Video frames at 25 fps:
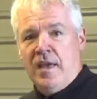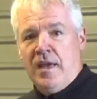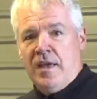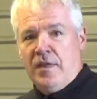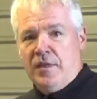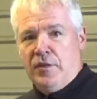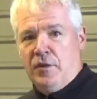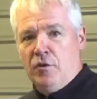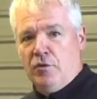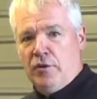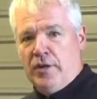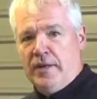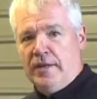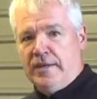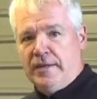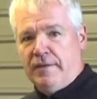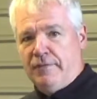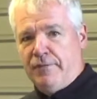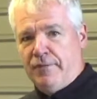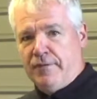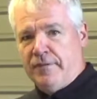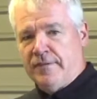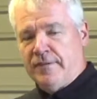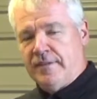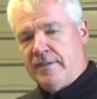The only
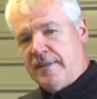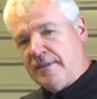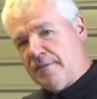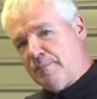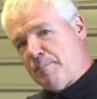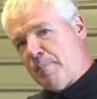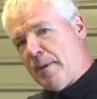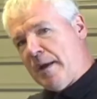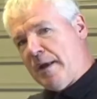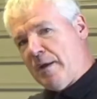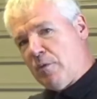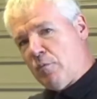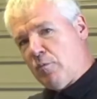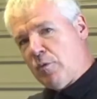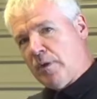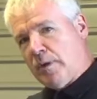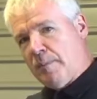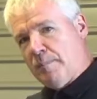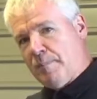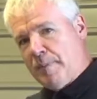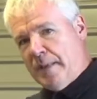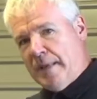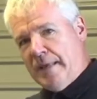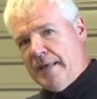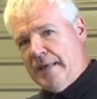difference in this bike will
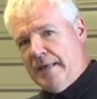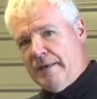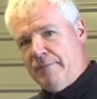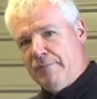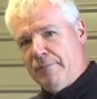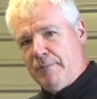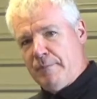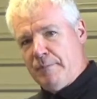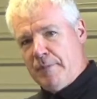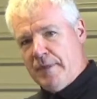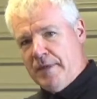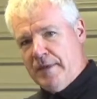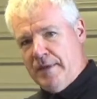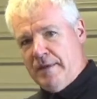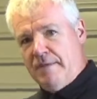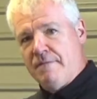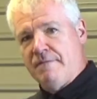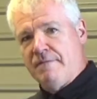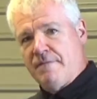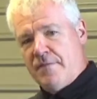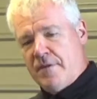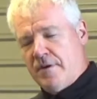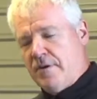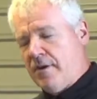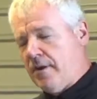be from the
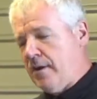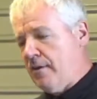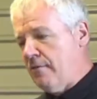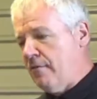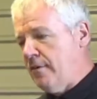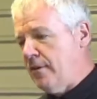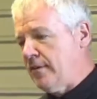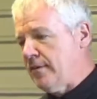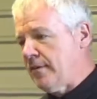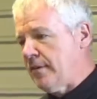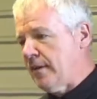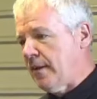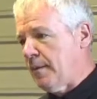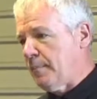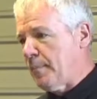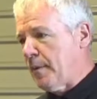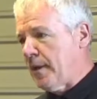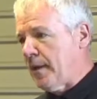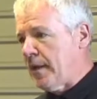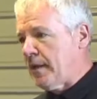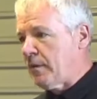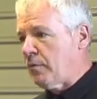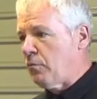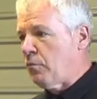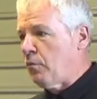very original
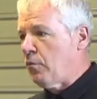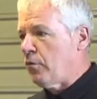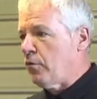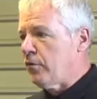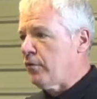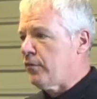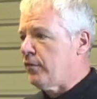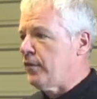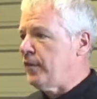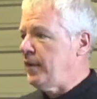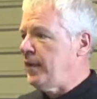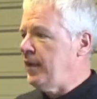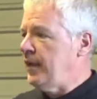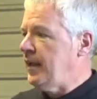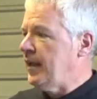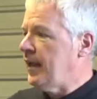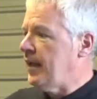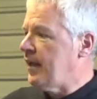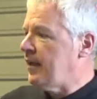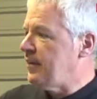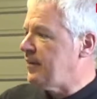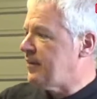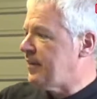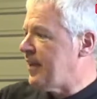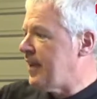bike was the
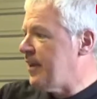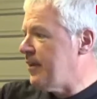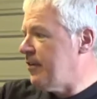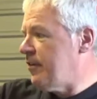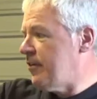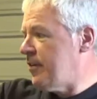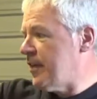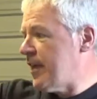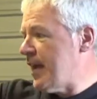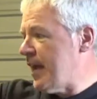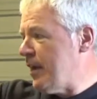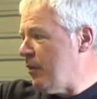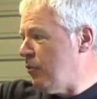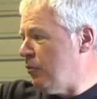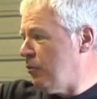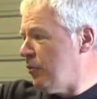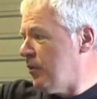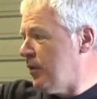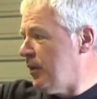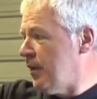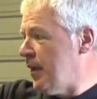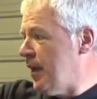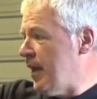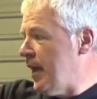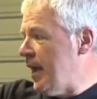Zender diode,
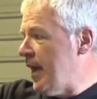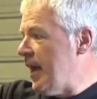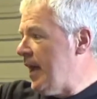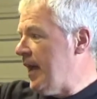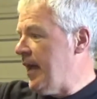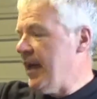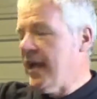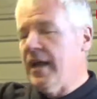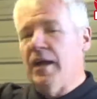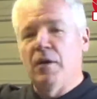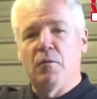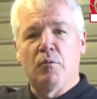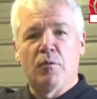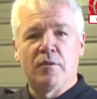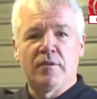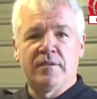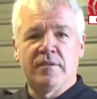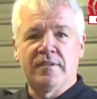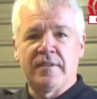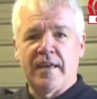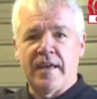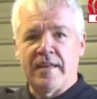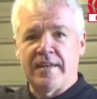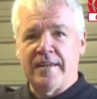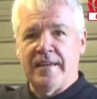which
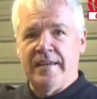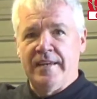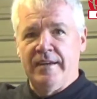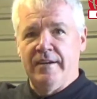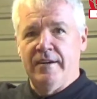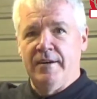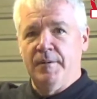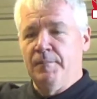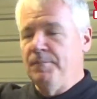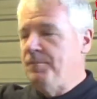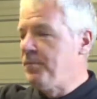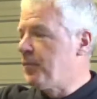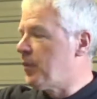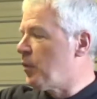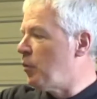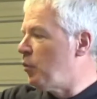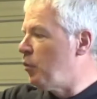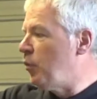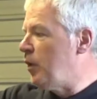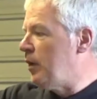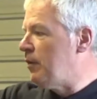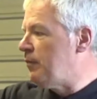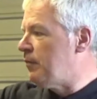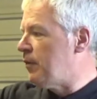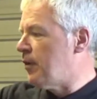sat here.
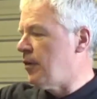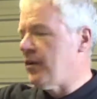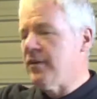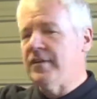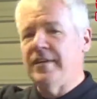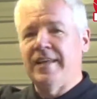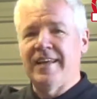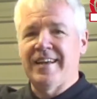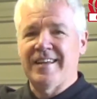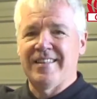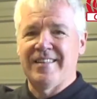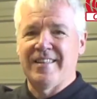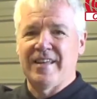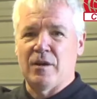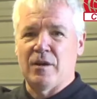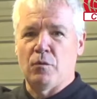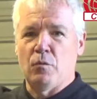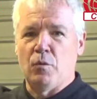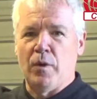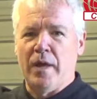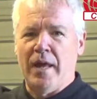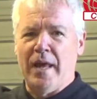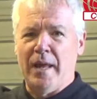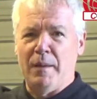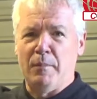We have now taken
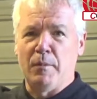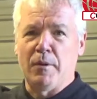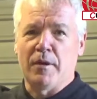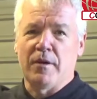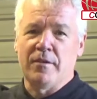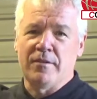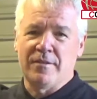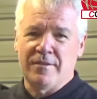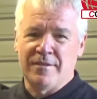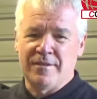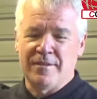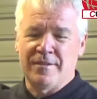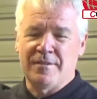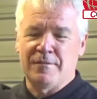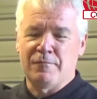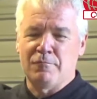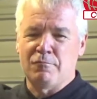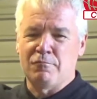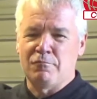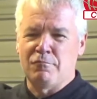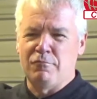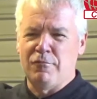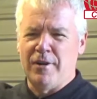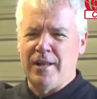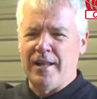away because
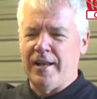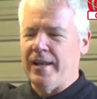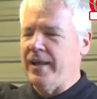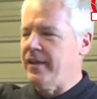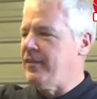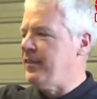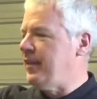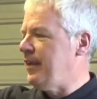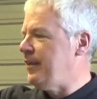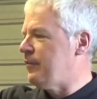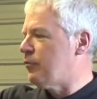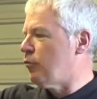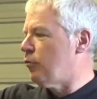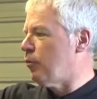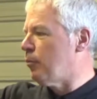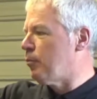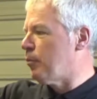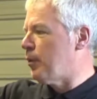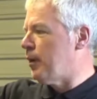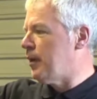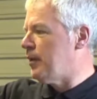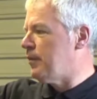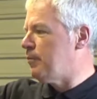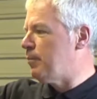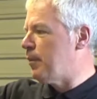really in these old
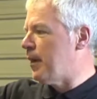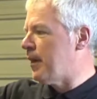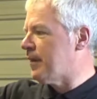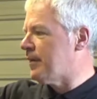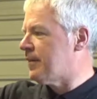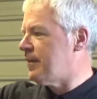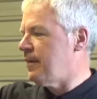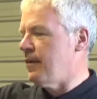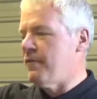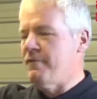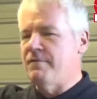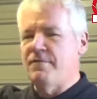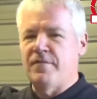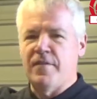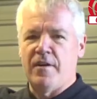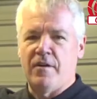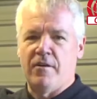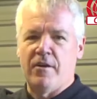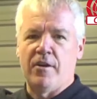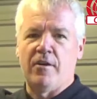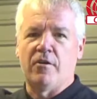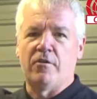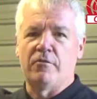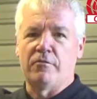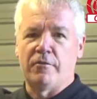British bikes they're
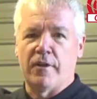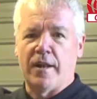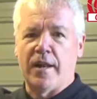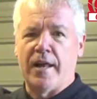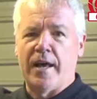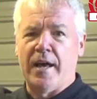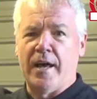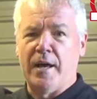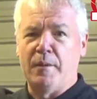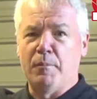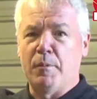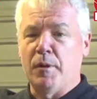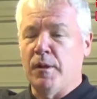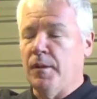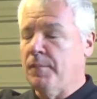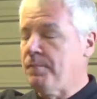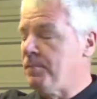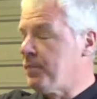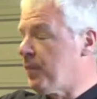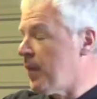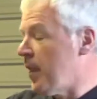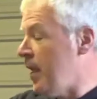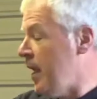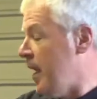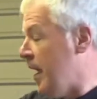very unreliable,
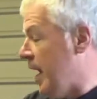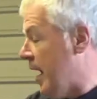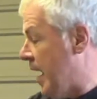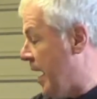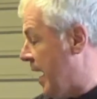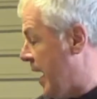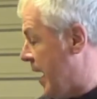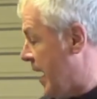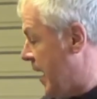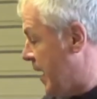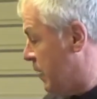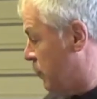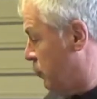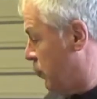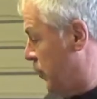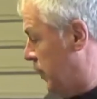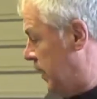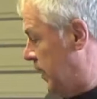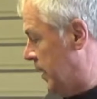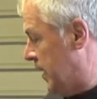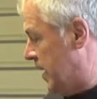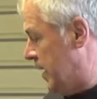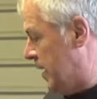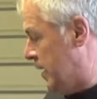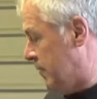and we
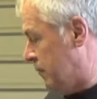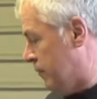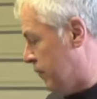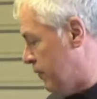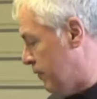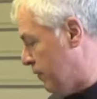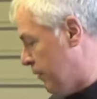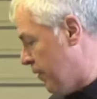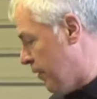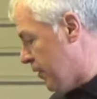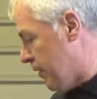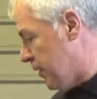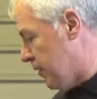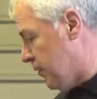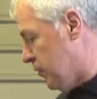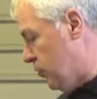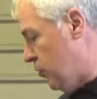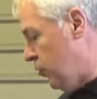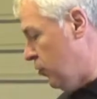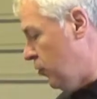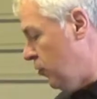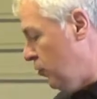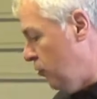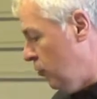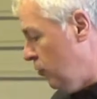have reverted
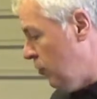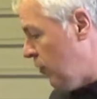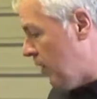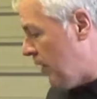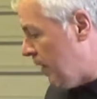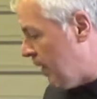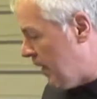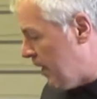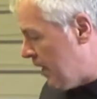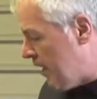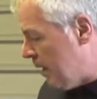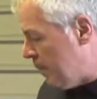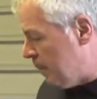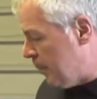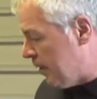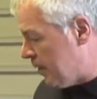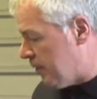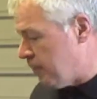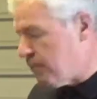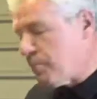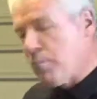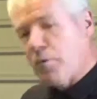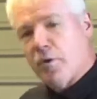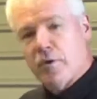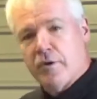to a bit of
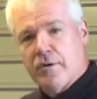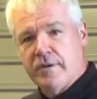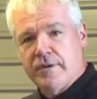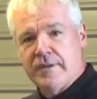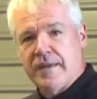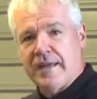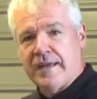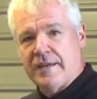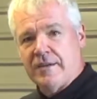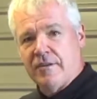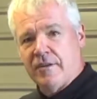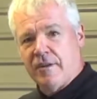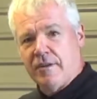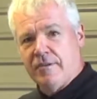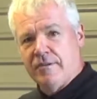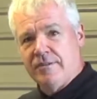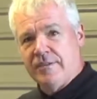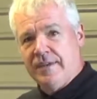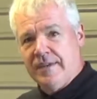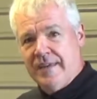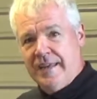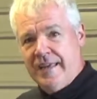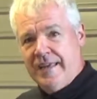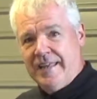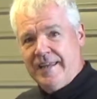modern
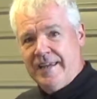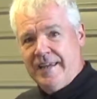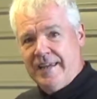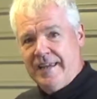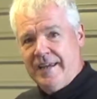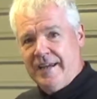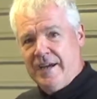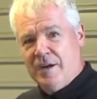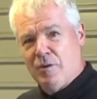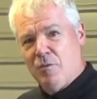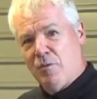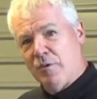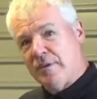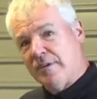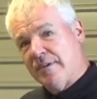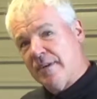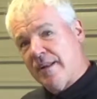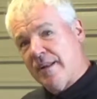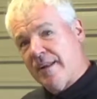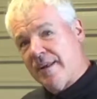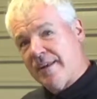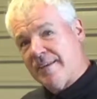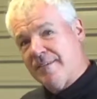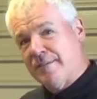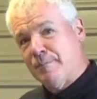technology in here, which I'll
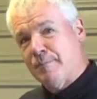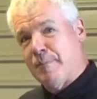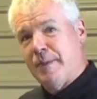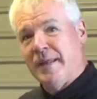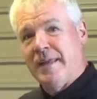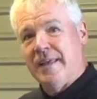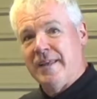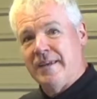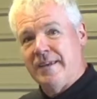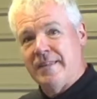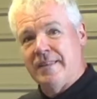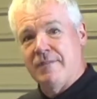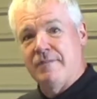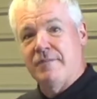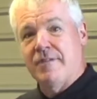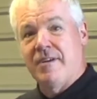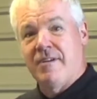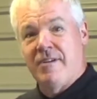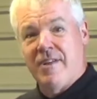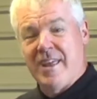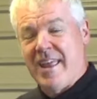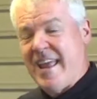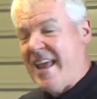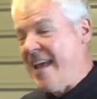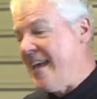explain at the
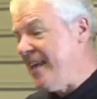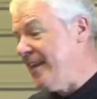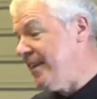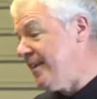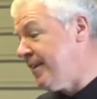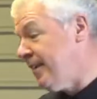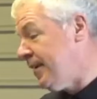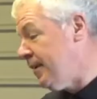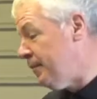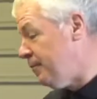very end.